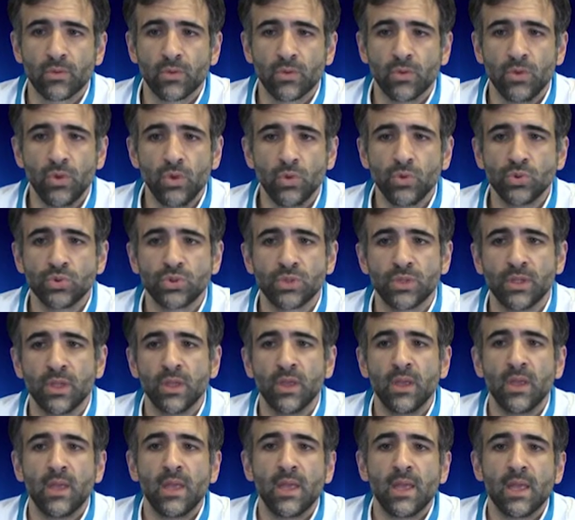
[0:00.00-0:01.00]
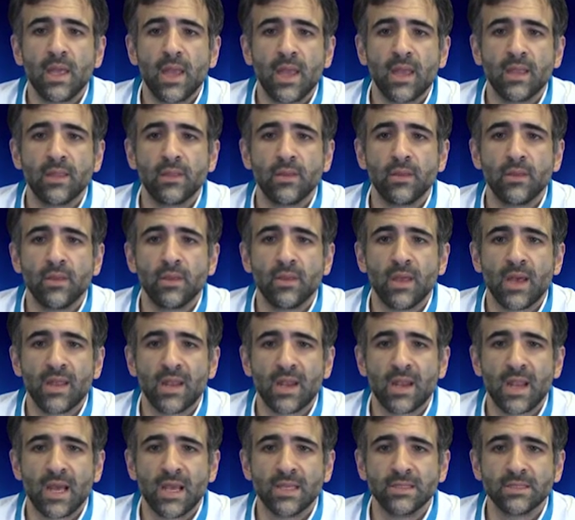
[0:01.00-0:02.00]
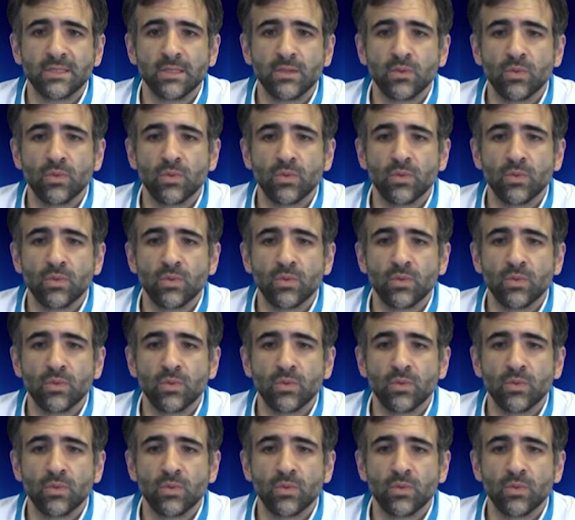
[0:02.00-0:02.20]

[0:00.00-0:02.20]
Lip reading: used and analyzed.